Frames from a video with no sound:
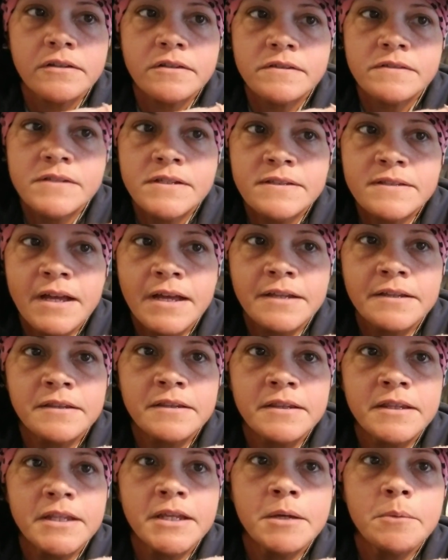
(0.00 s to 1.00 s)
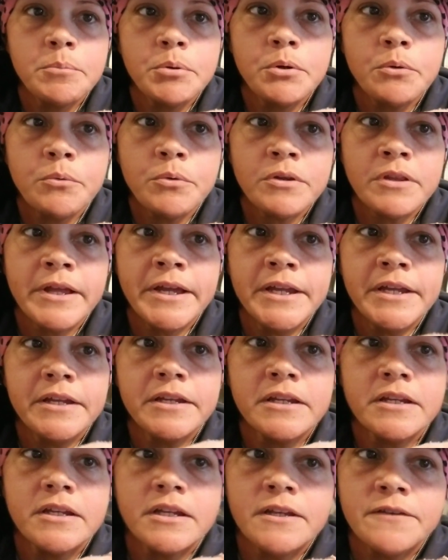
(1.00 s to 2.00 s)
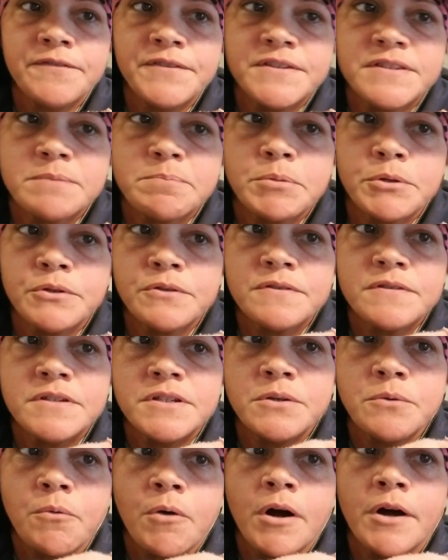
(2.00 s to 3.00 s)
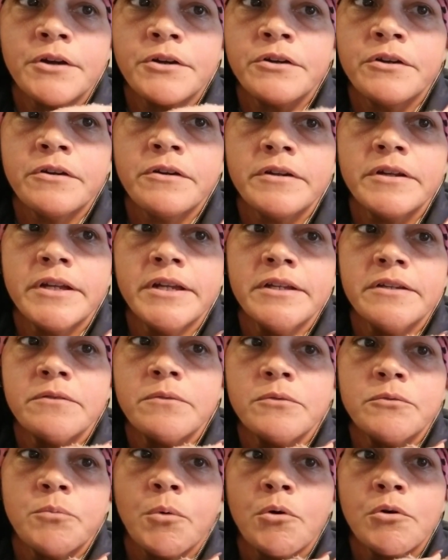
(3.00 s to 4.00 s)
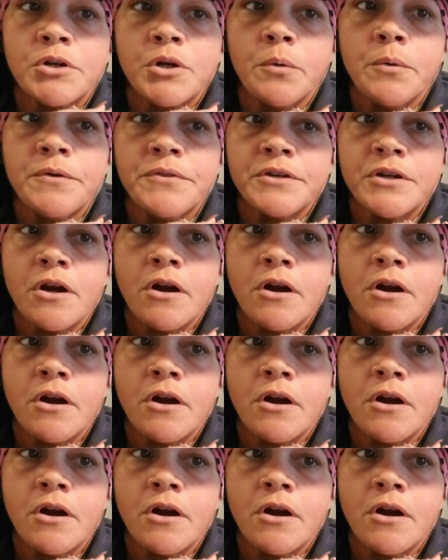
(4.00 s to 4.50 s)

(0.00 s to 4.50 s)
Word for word: See, it's got a lip. We're like, if he spills any water, it won't go in the